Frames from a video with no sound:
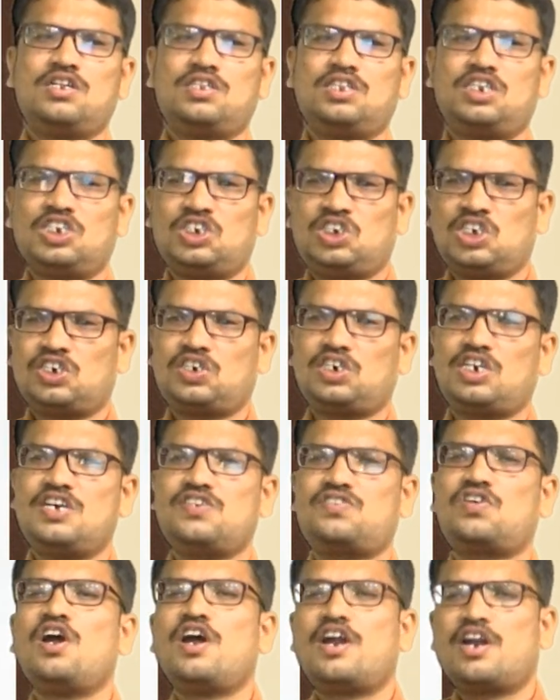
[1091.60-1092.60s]
the
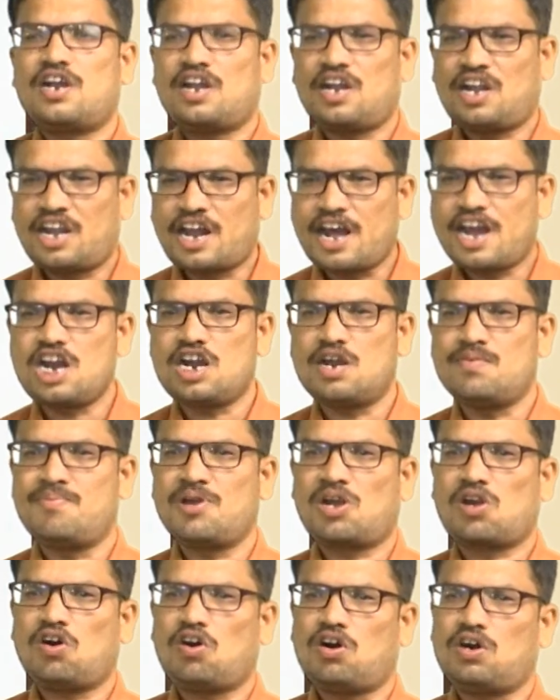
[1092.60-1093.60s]
justice died
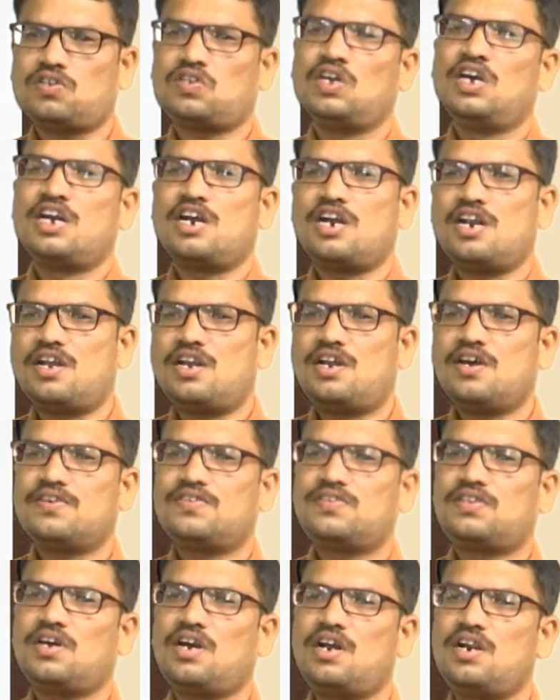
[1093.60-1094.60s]
because it
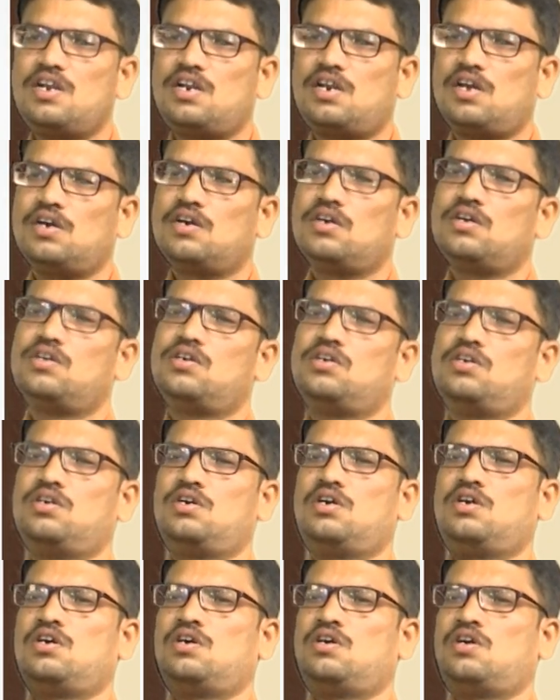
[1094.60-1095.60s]
doesn't
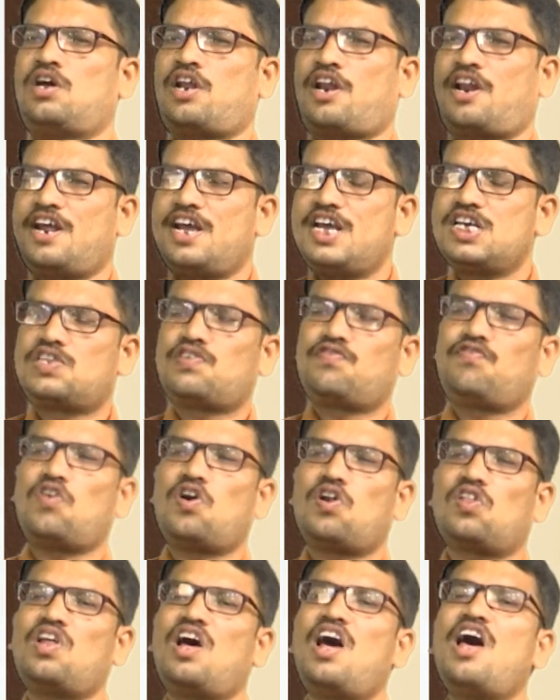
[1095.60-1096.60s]
race for
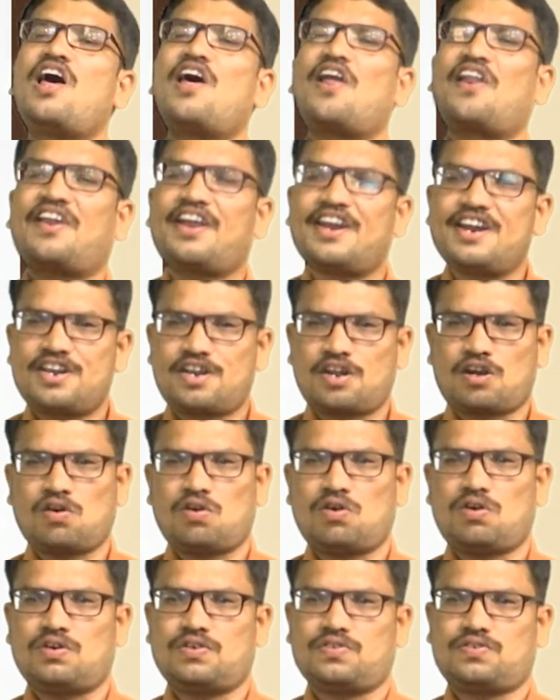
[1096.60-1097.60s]
the right
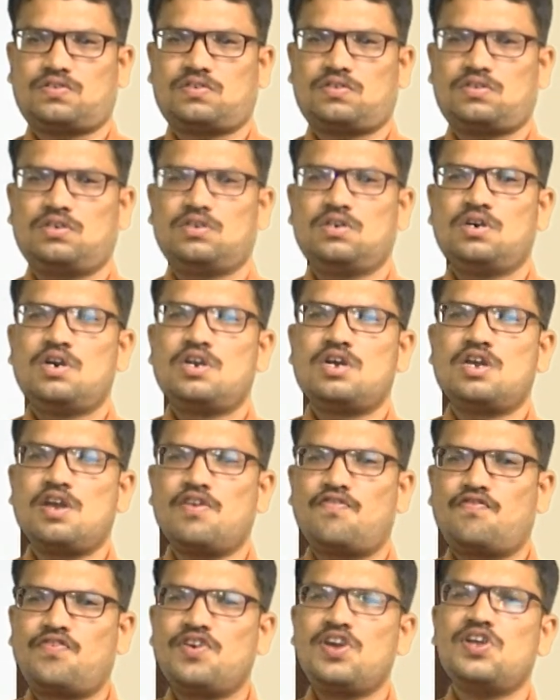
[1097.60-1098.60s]
cause. He
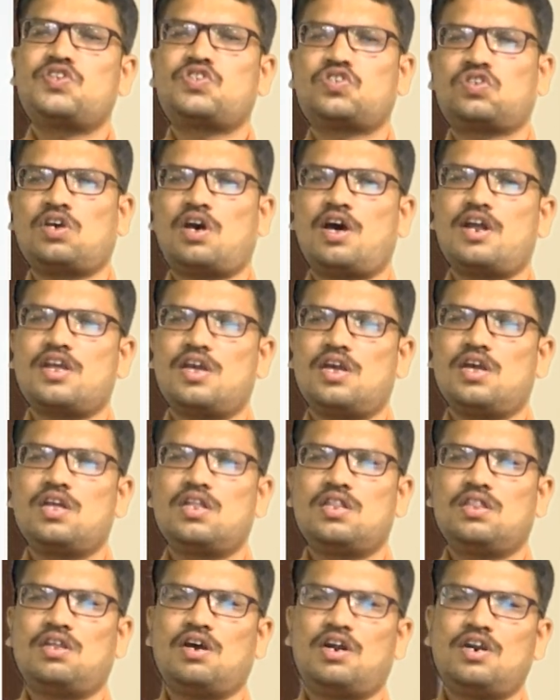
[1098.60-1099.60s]
feels sorry
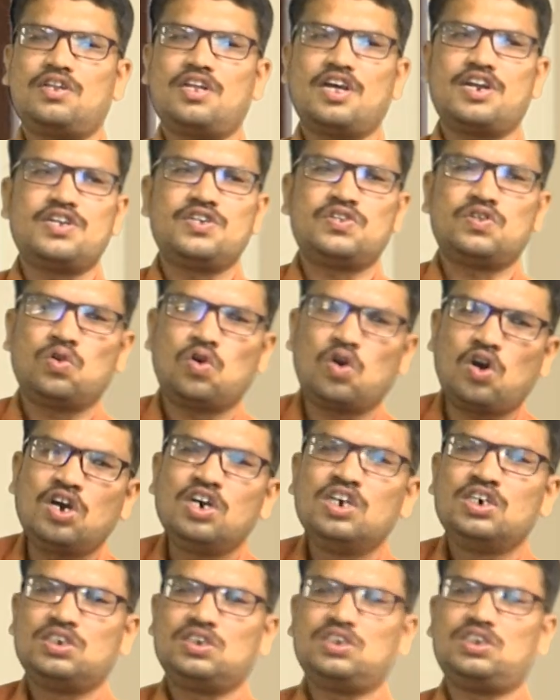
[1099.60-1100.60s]
that there is no
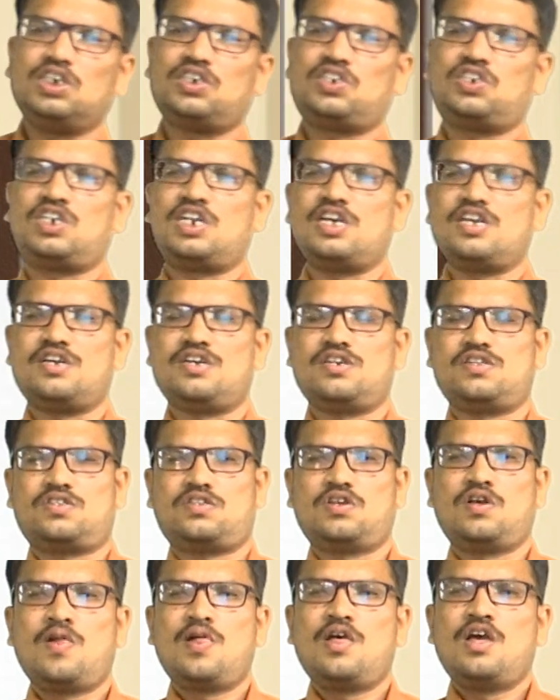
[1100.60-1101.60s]
justice.
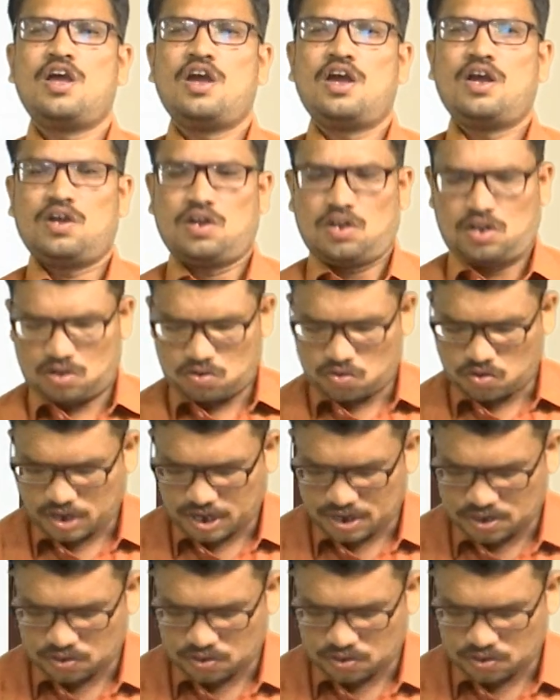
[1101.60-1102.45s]
Okay,